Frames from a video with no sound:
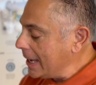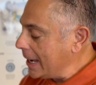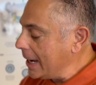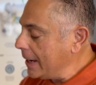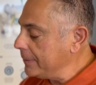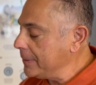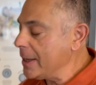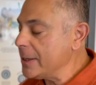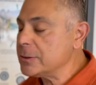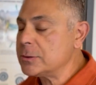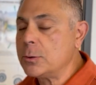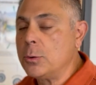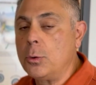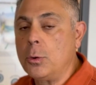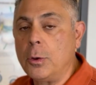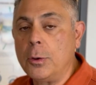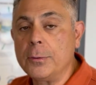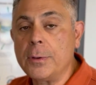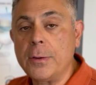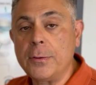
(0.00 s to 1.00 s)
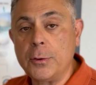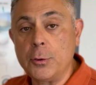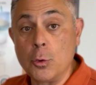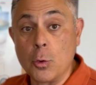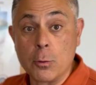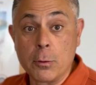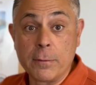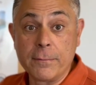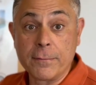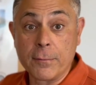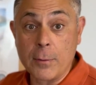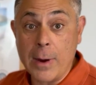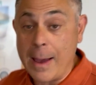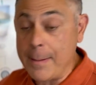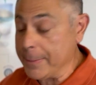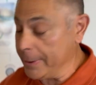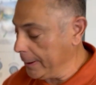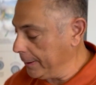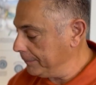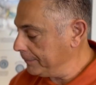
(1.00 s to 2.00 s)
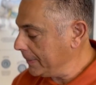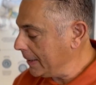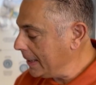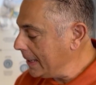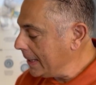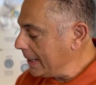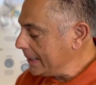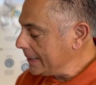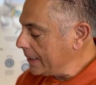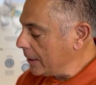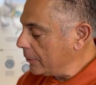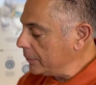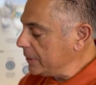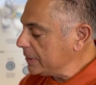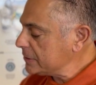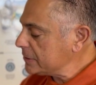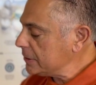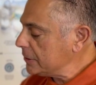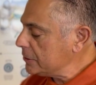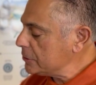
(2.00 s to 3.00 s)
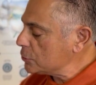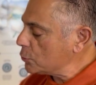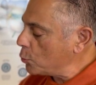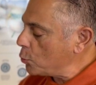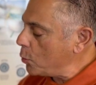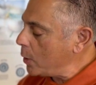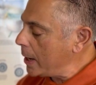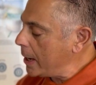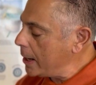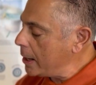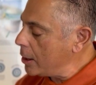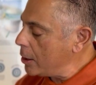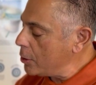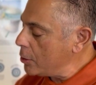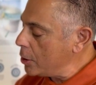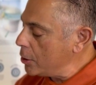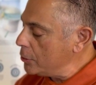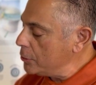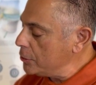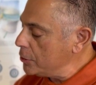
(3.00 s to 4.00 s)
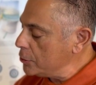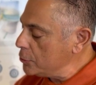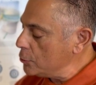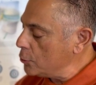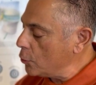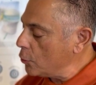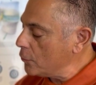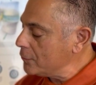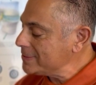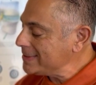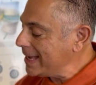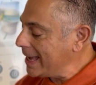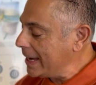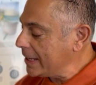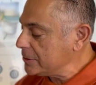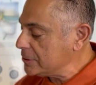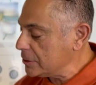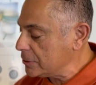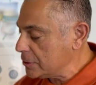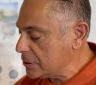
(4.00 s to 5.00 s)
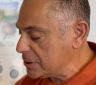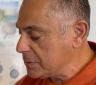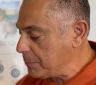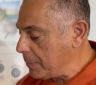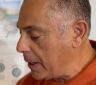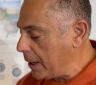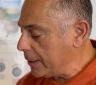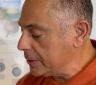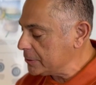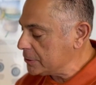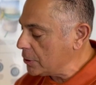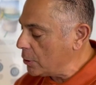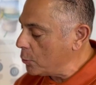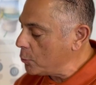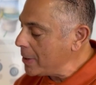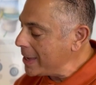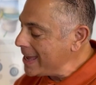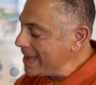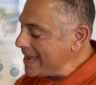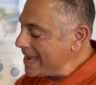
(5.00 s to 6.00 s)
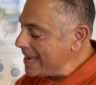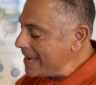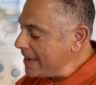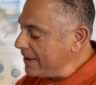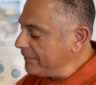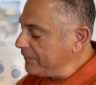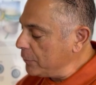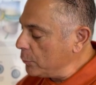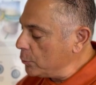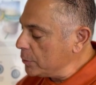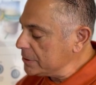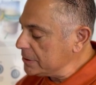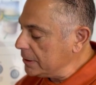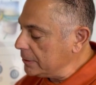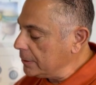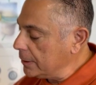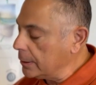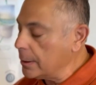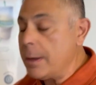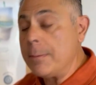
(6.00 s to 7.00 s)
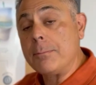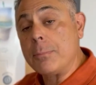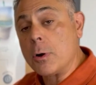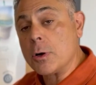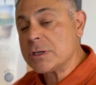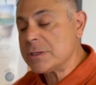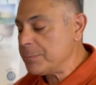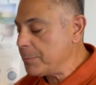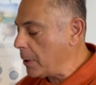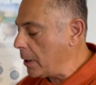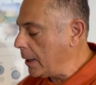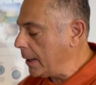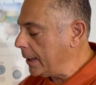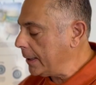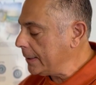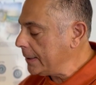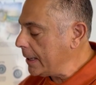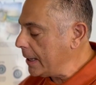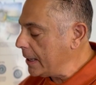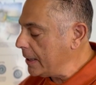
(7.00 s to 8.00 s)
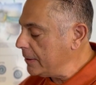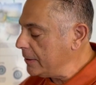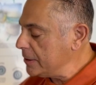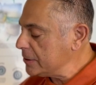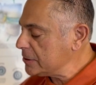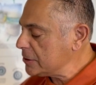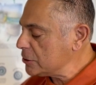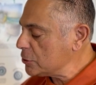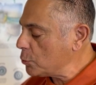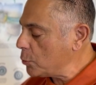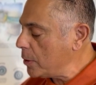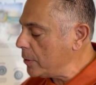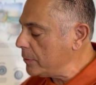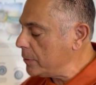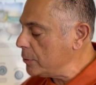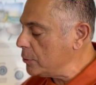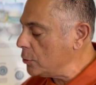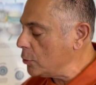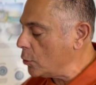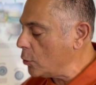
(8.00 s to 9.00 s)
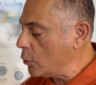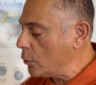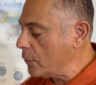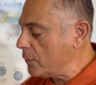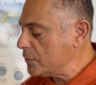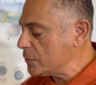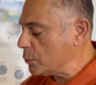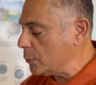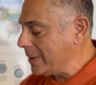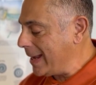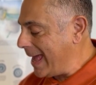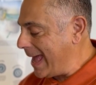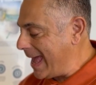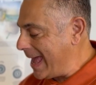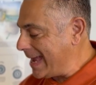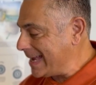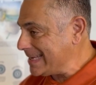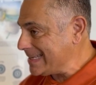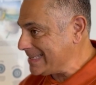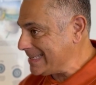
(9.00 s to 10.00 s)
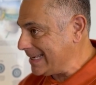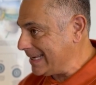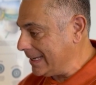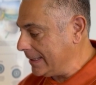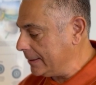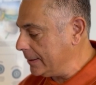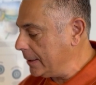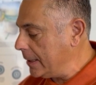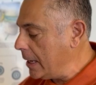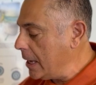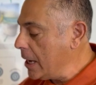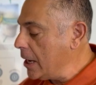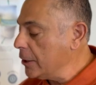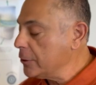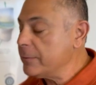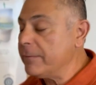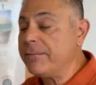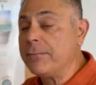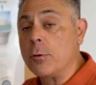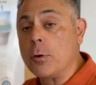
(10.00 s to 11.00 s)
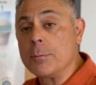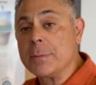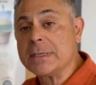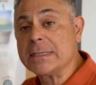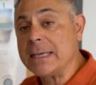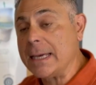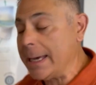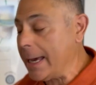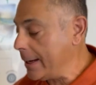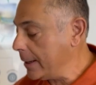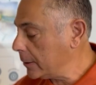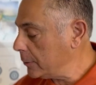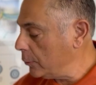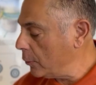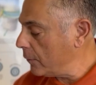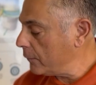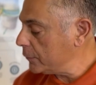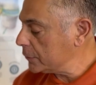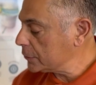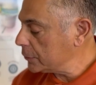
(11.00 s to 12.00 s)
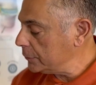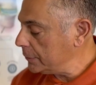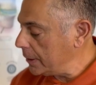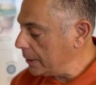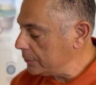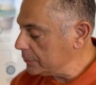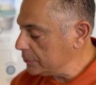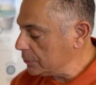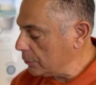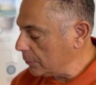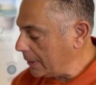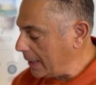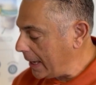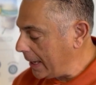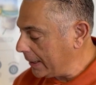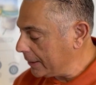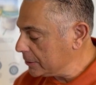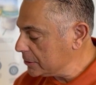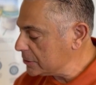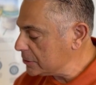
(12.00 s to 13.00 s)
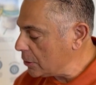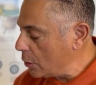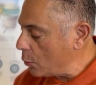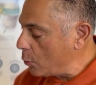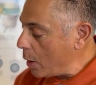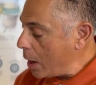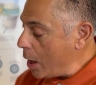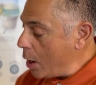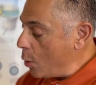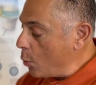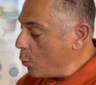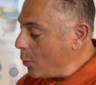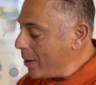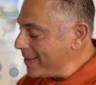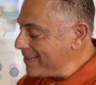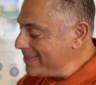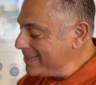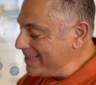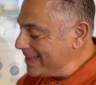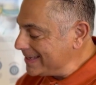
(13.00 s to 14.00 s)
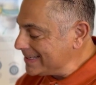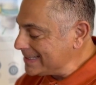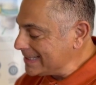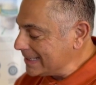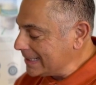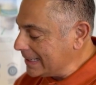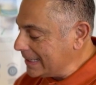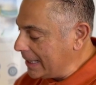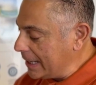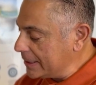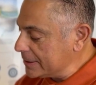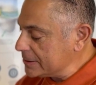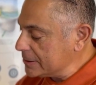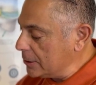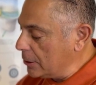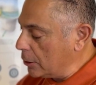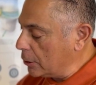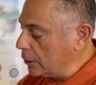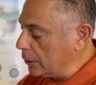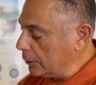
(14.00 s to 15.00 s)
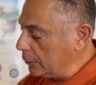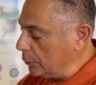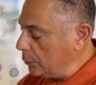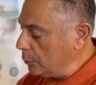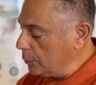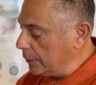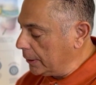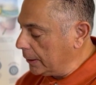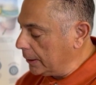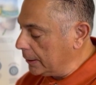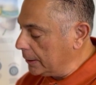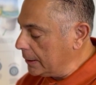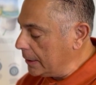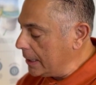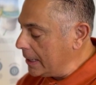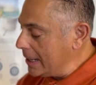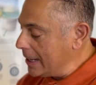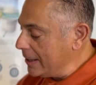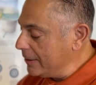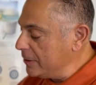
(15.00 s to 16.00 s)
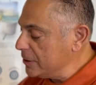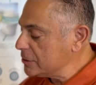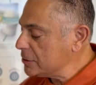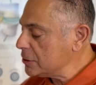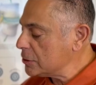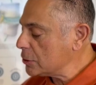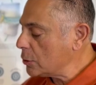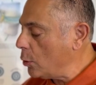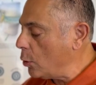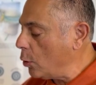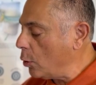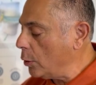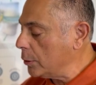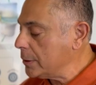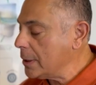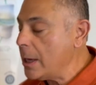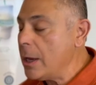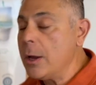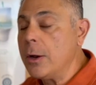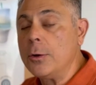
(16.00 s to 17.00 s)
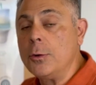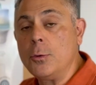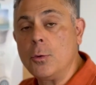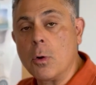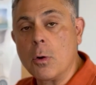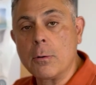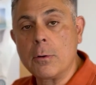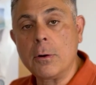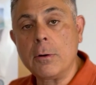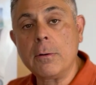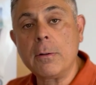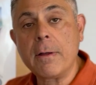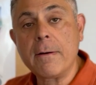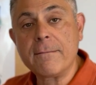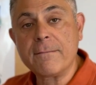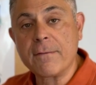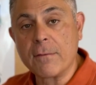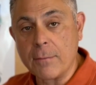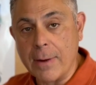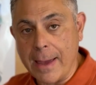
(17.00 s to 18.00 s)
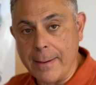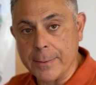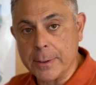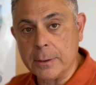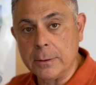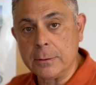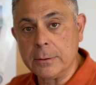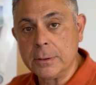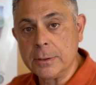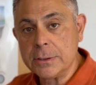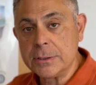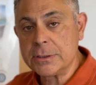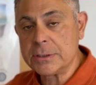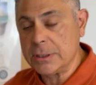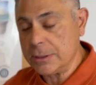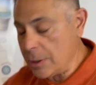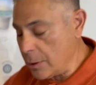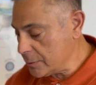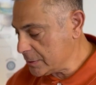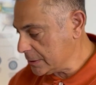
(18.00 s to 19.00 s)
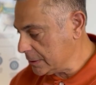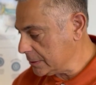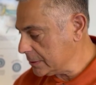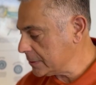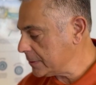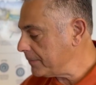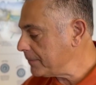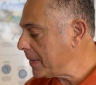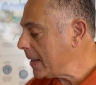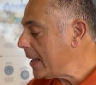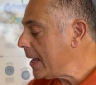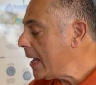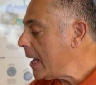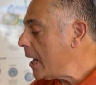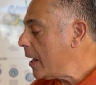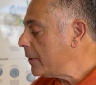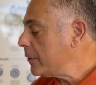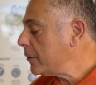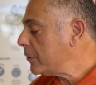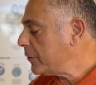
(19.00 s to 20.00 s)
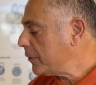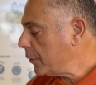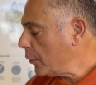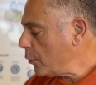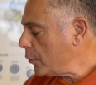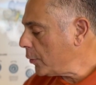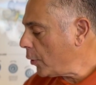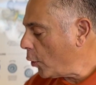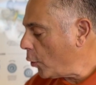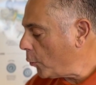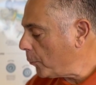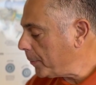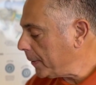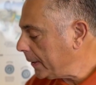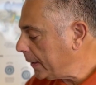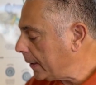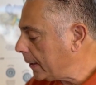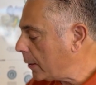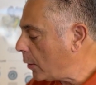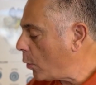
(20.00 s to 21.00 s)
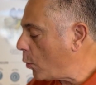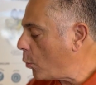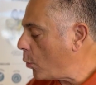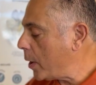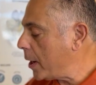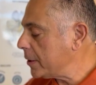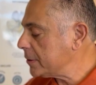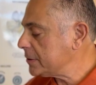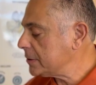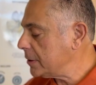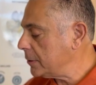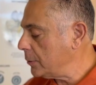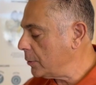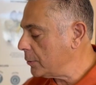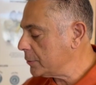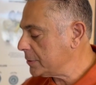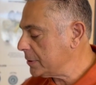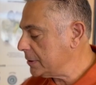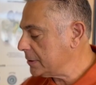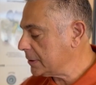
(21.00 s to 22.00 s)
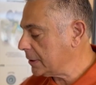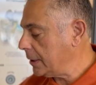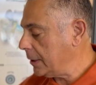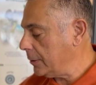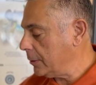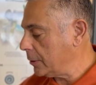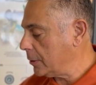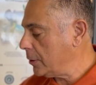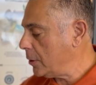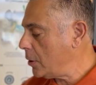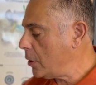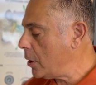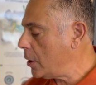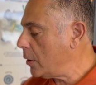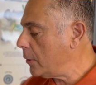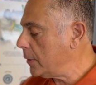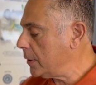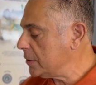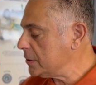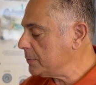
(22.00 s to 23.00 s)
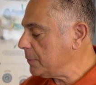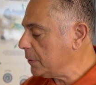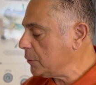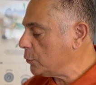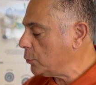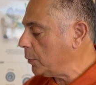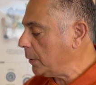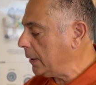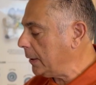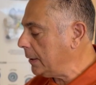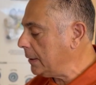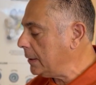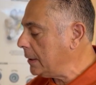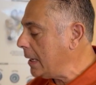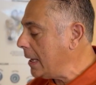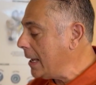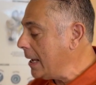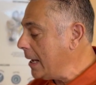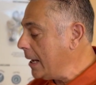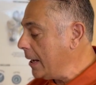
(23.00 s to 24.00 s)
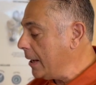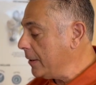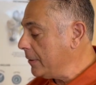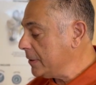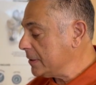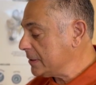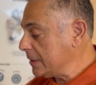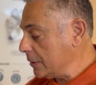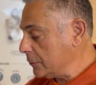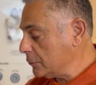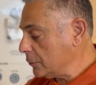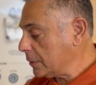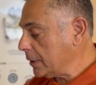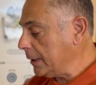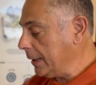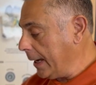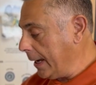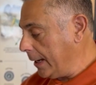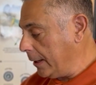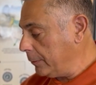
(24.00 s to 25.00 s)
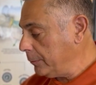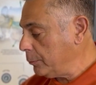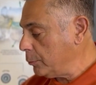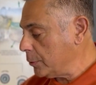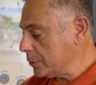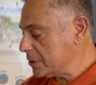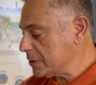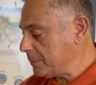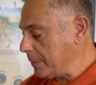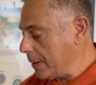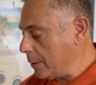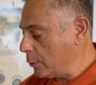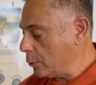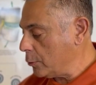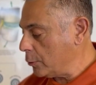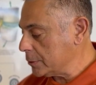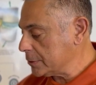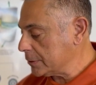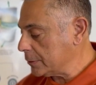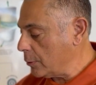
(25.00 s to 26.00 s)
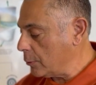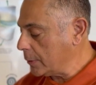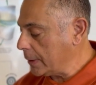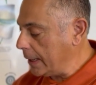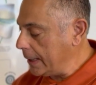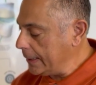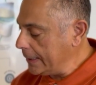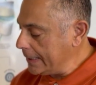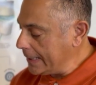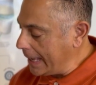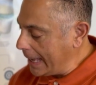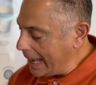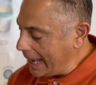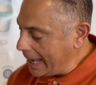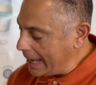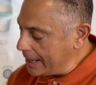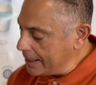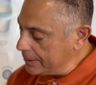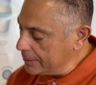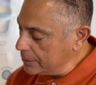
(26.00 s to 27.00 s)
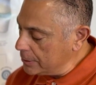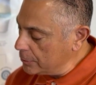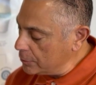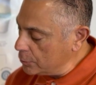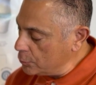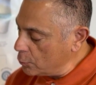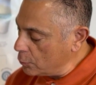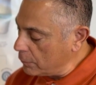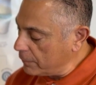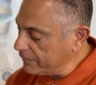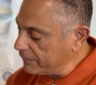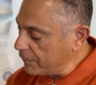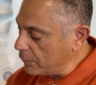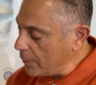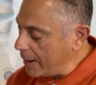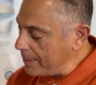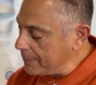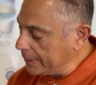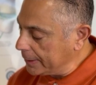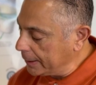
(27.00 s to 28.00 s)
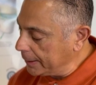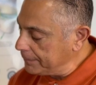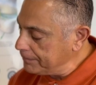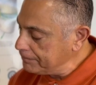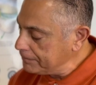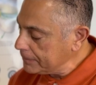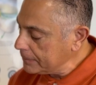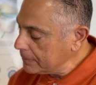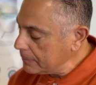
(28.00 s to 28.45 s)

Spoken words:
and that's called the neural foramina. Now this is where the nerves exit the spine. So if it was in the lumbar spine, this is where the nerves would exit to form the sciatic nerve, which go down to your legs. So when this gets occluded, this is called neural foraminal stenosis. The third opening where stenosis can occur is between the central canal, where the spinal cord is located, and the neural foramina.